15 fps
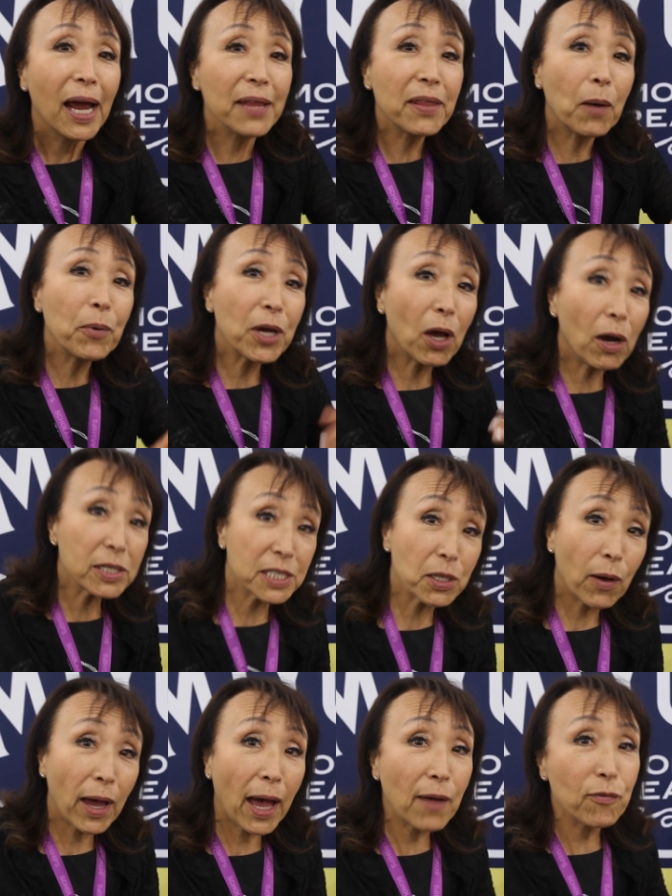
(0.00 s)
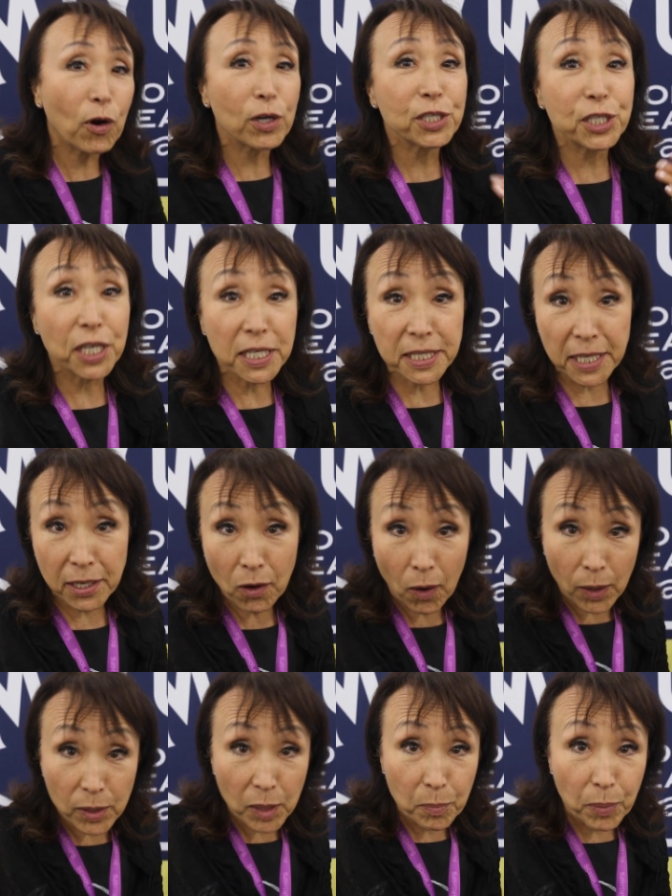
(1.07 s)
And then we also have our cheesy
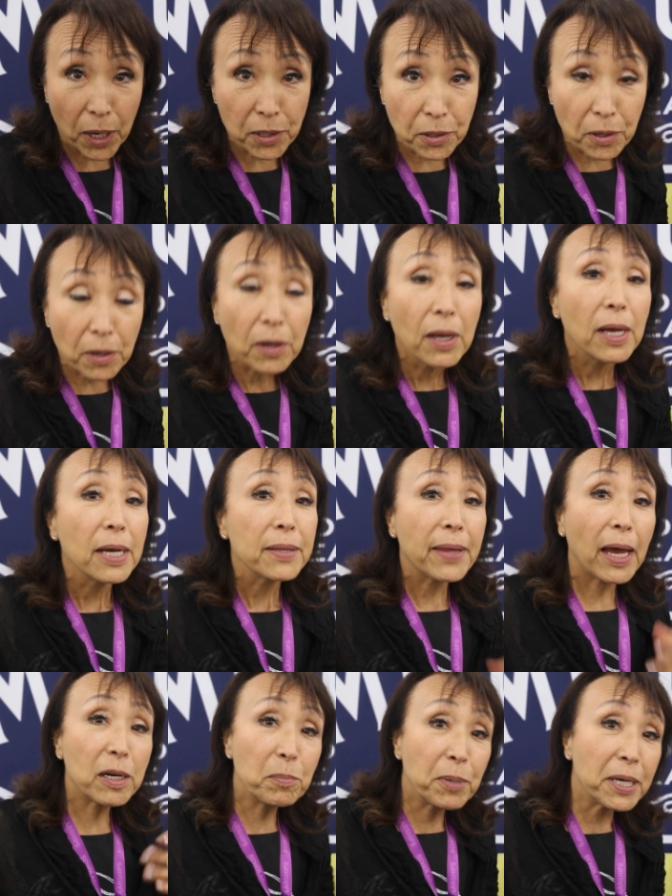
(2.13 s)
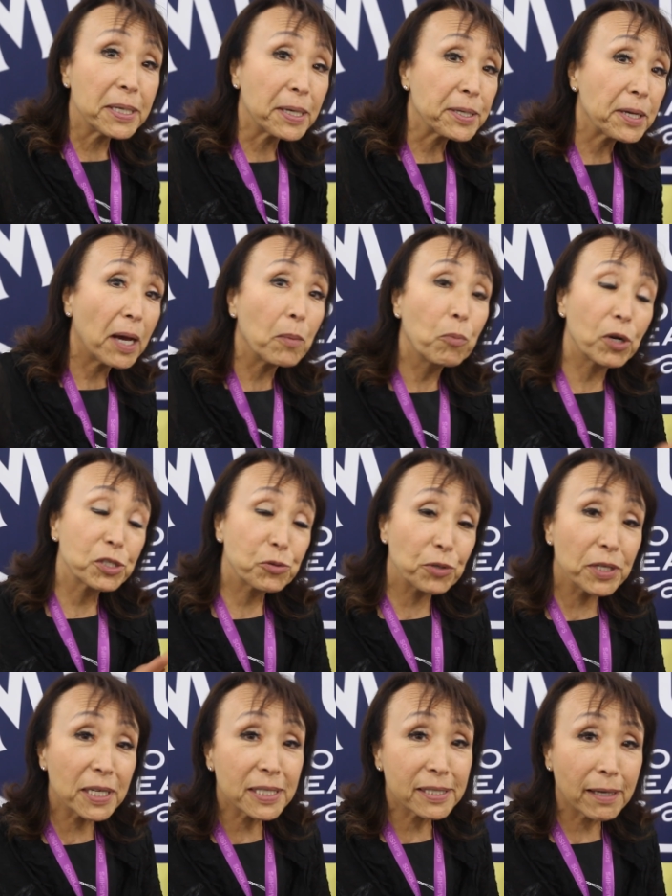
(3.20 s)
garlic butter. That'll be in a tub. What's
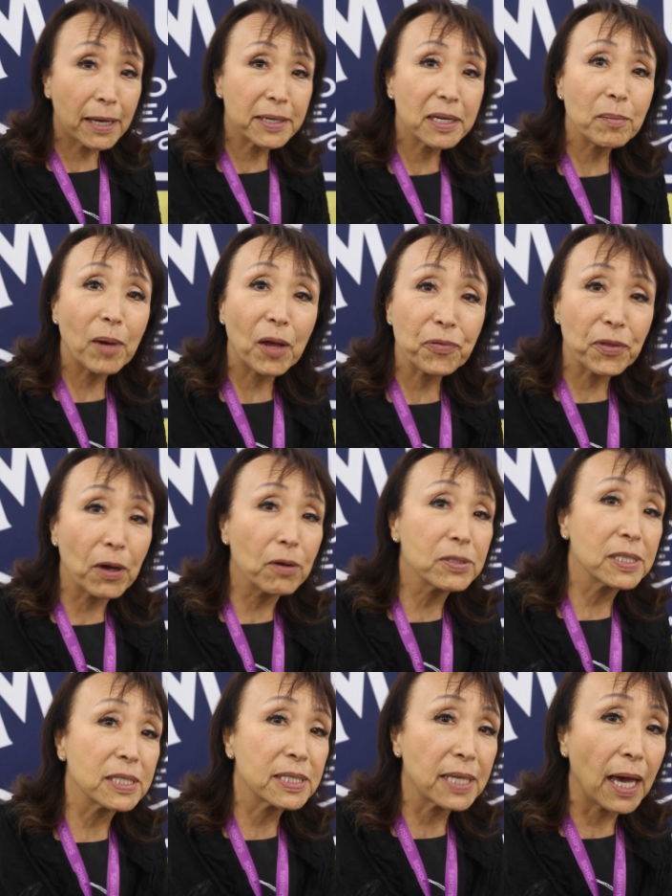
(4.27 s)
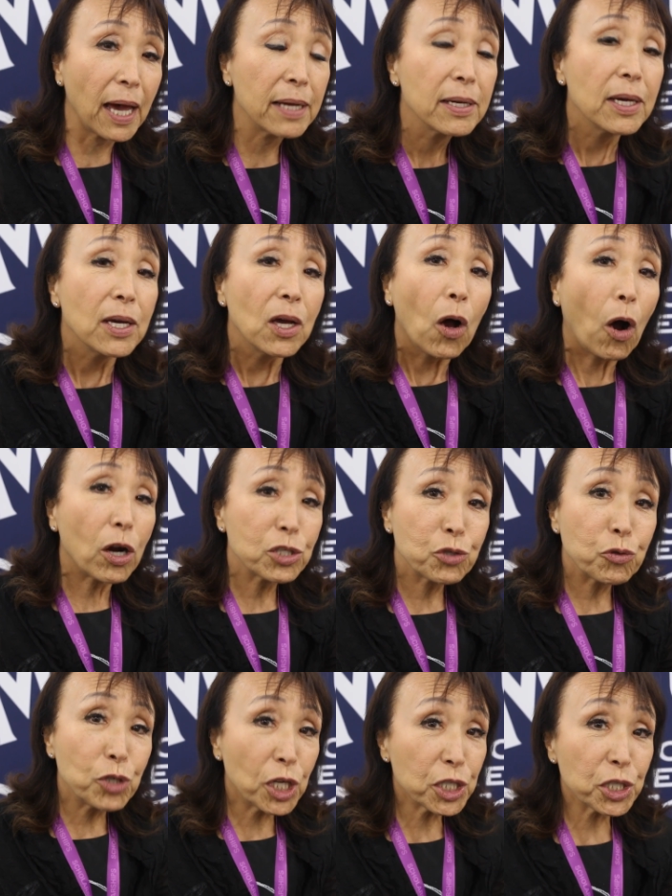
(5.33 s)
really exciting about those is that our
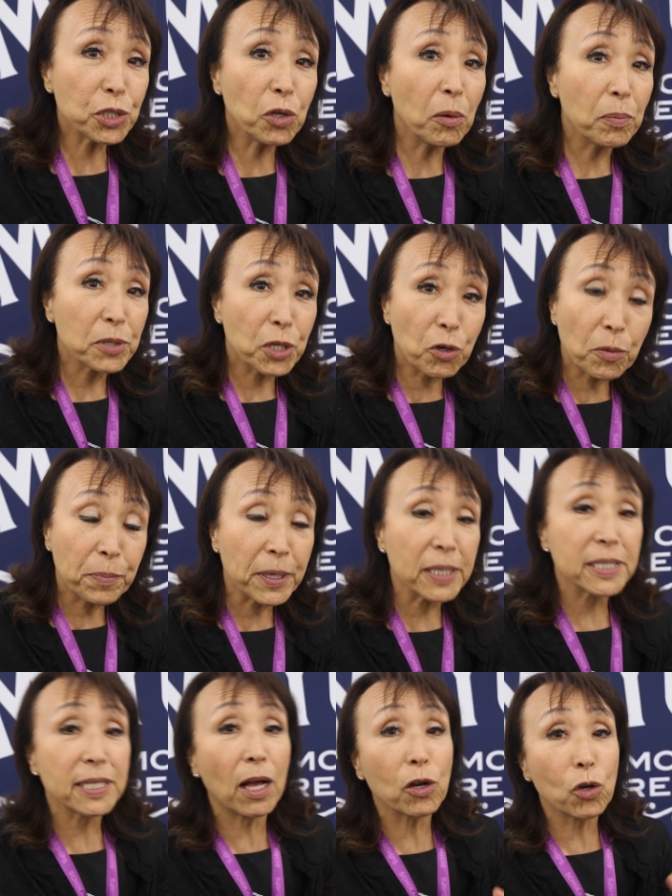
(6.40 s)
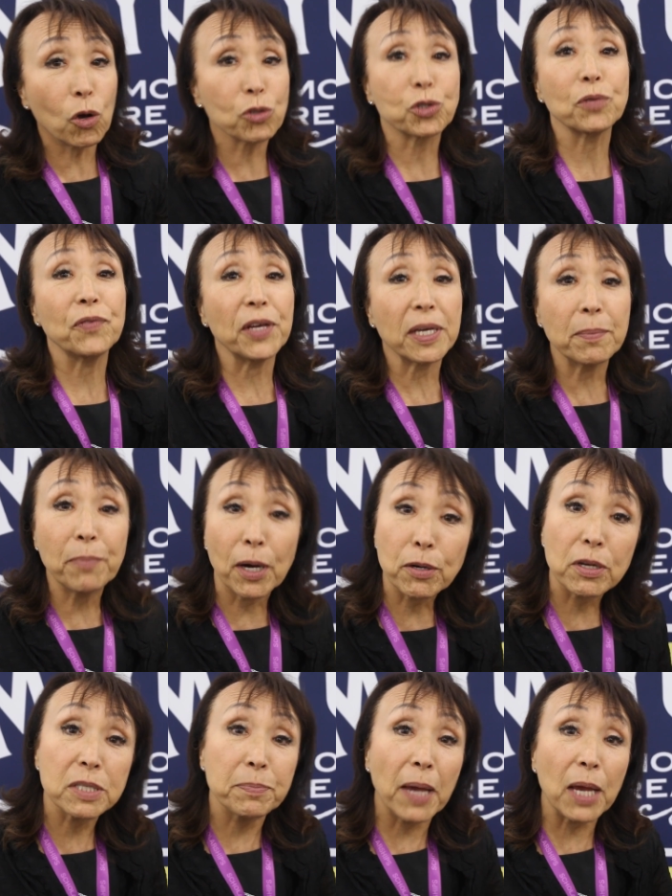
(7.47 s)
traditional European style cultured vegan
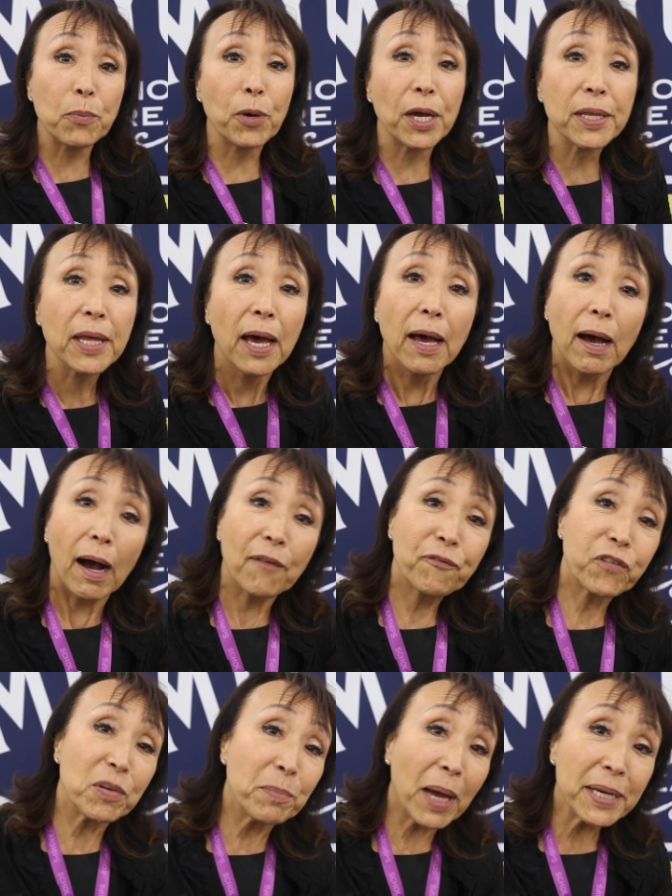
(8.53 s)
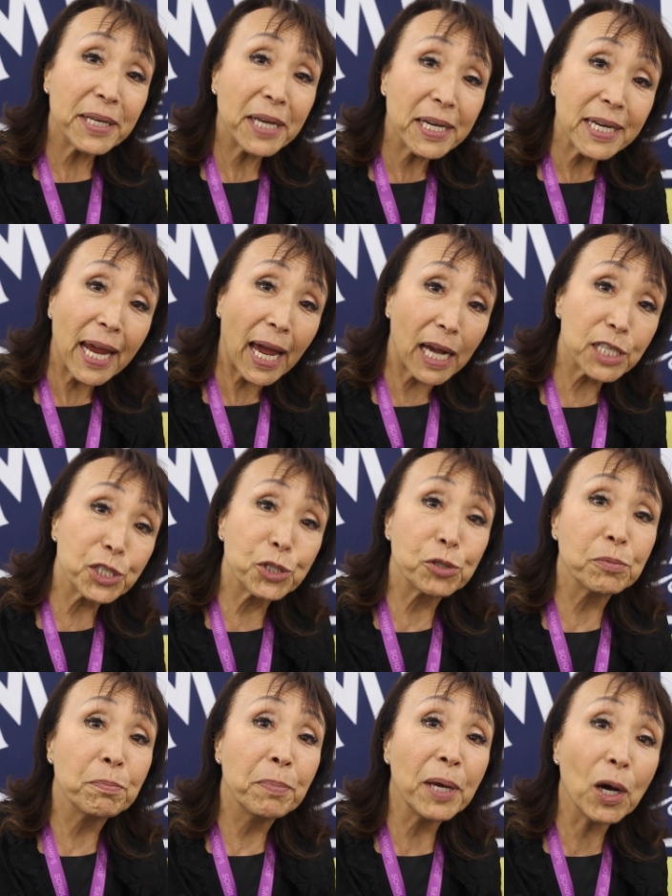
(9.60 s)
butter is made with a fermented cashew
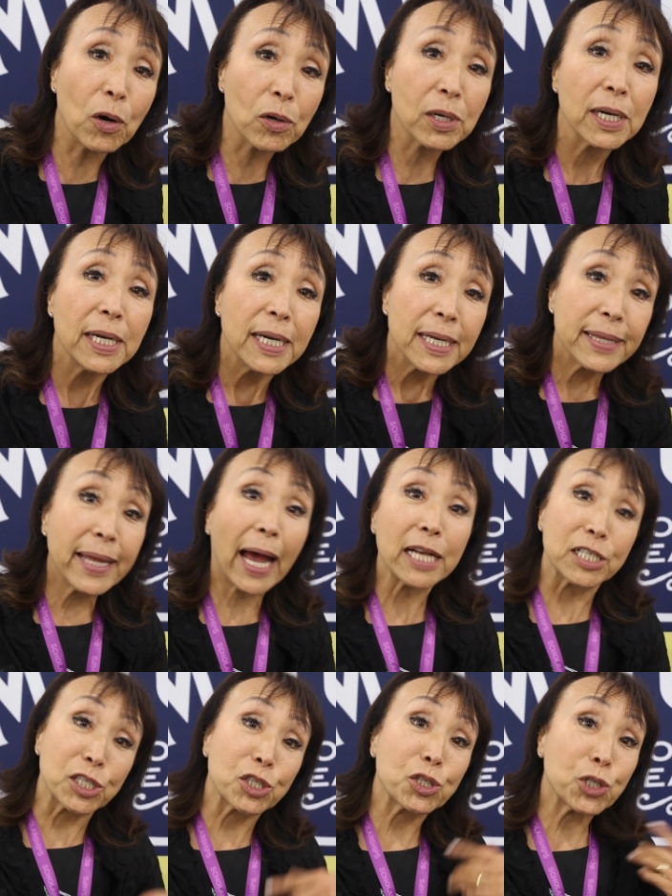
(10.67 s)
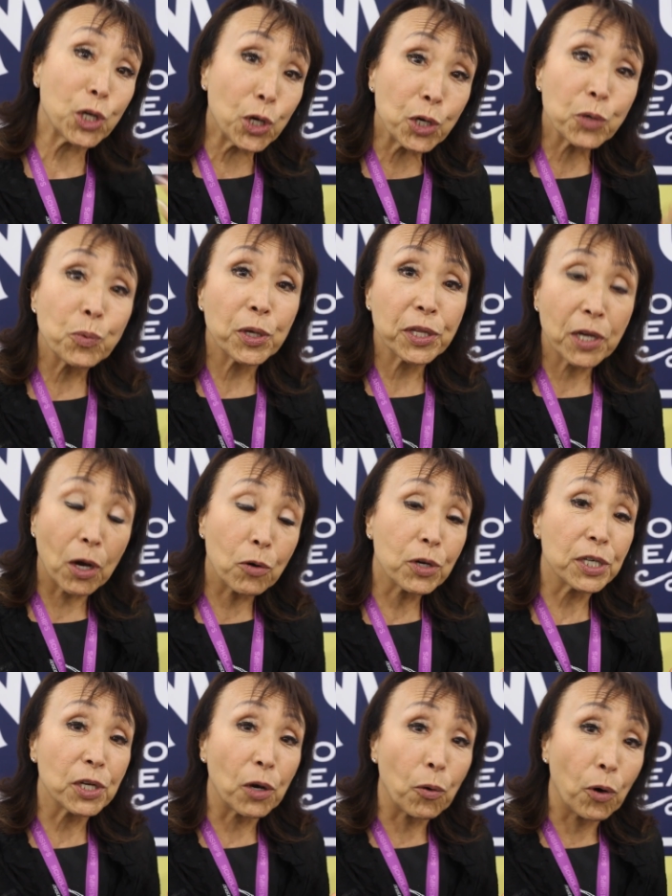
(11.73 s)
milk that's churned with
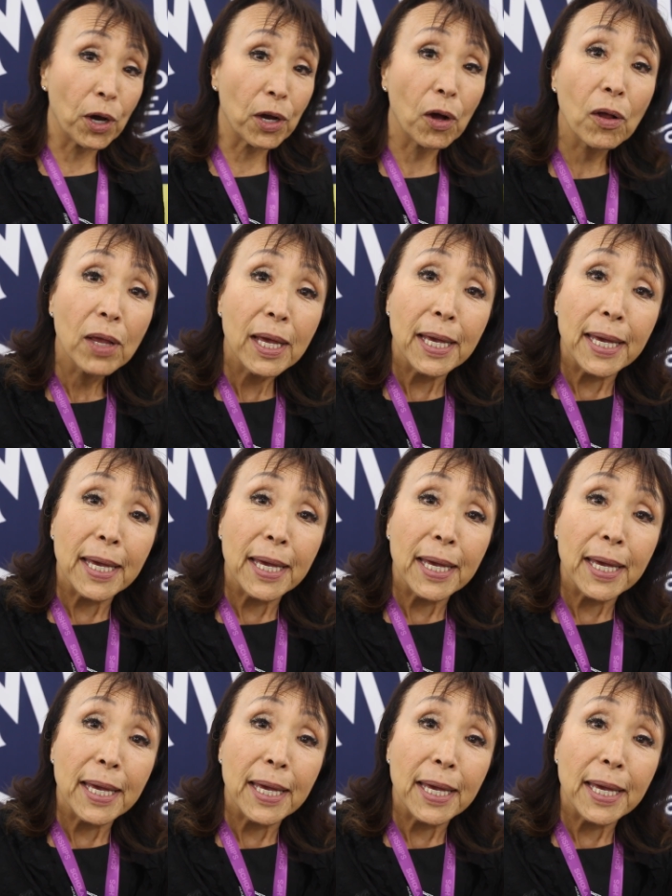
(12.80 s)
coconut oil.